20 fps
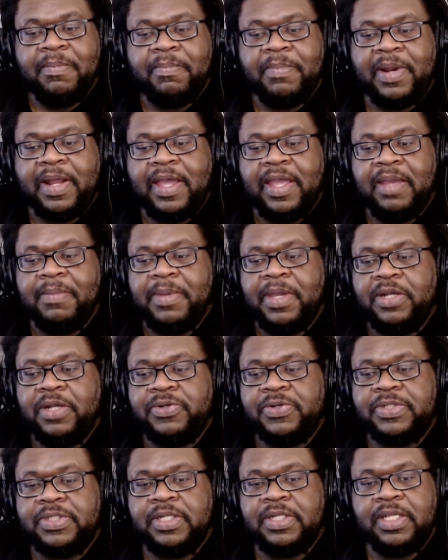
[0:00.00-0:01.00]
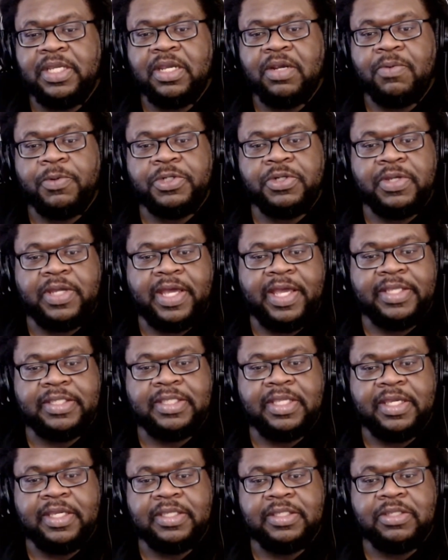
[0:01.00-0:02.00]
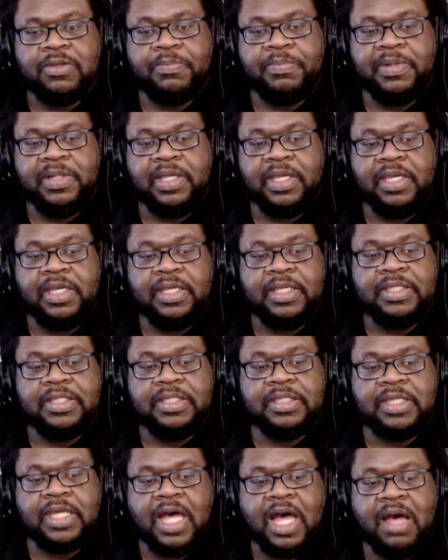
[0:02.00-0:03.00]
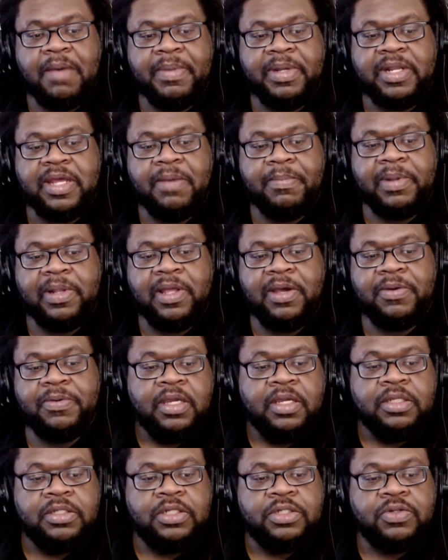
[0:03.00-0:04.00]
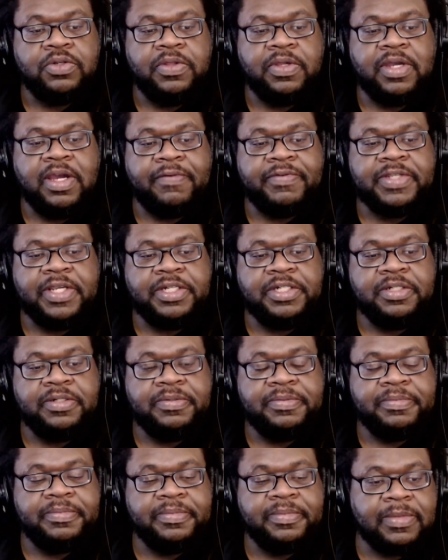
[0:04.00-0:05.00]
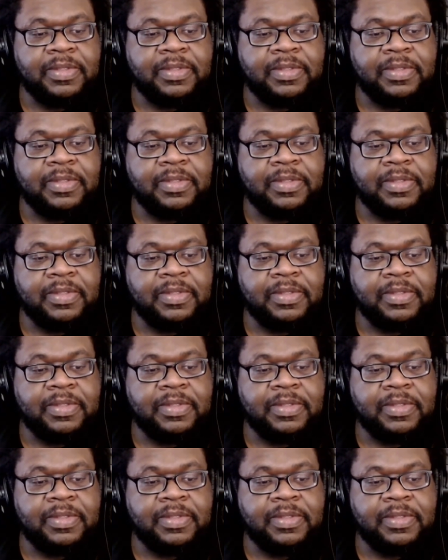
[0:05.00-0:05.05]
But I am interested to hear what you guys think. So please comment down below to join the conversation.